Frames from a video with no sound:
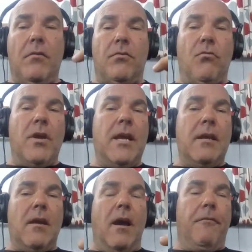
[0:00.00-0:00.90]

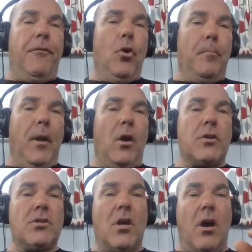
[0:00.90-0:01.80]
4
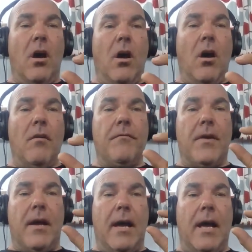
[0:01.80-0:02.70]
blocks of
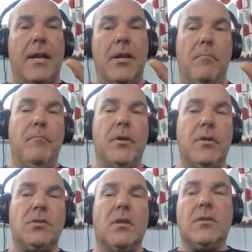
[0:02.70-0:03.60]

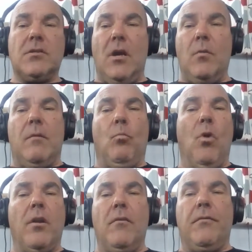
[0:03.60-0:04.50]
numbers, so
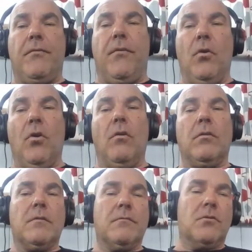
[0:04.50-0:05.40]

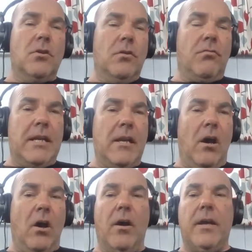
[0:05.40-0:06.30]
104,
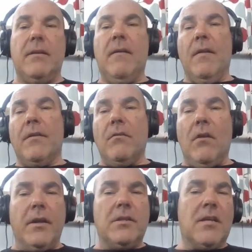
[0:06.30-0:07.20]
239,
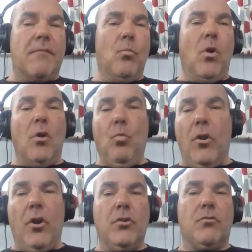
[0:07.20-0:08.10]
971,
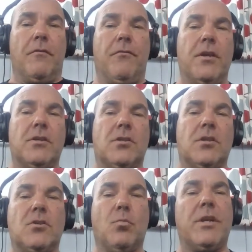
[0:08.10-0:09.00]
100 for
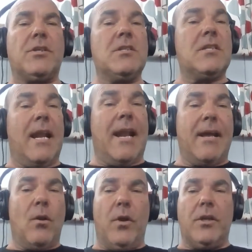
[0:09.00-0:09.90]
instance, which is the
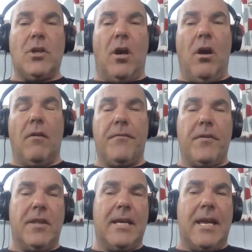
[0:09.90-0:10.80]
language of
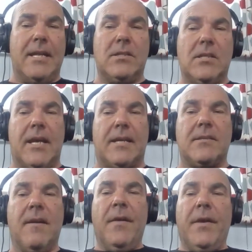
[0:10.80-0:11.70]
the
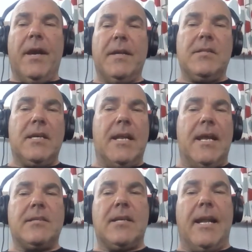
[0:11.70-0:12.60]
internet. A
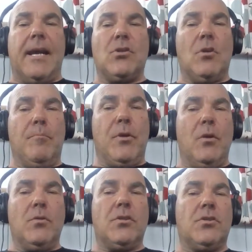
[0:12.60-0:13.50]
DNS allows
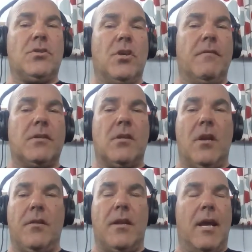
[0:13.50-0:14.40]
computers, servers
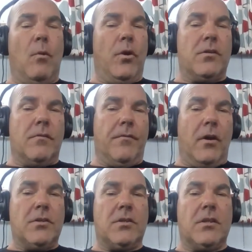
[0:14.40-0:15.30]
and other network
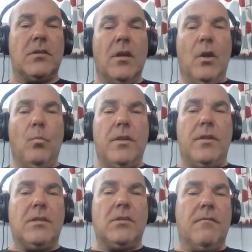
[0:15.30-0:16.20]
devices
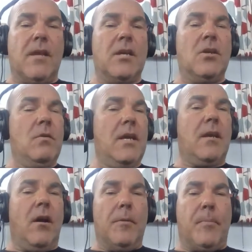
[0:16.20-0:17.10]
with each of their
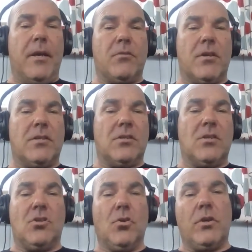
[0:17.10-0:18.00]
unique IP addresses
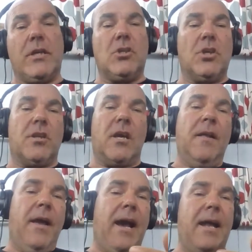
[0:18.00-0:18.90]
to talk each other,
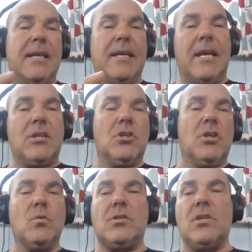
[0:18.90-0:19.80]
and it gets
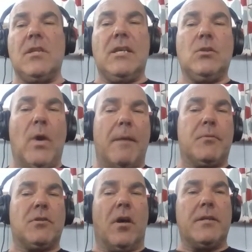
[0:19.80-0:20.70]
used to these
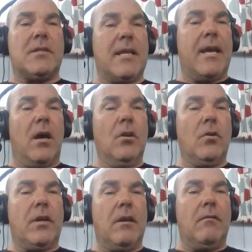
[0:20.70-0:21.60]
websites they are
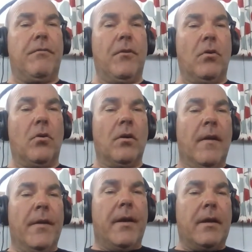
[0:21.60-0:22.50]
looking for.
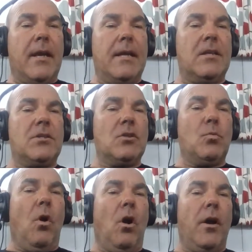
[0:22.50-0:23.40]
Okay, this
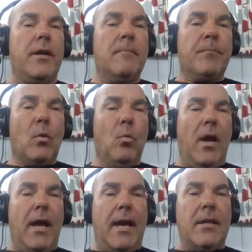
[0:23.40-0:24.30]
is why
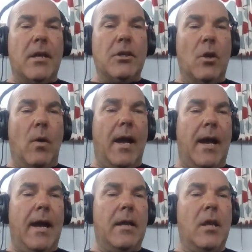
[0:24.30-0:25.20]
when you
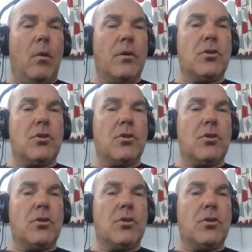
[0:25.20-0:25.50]
go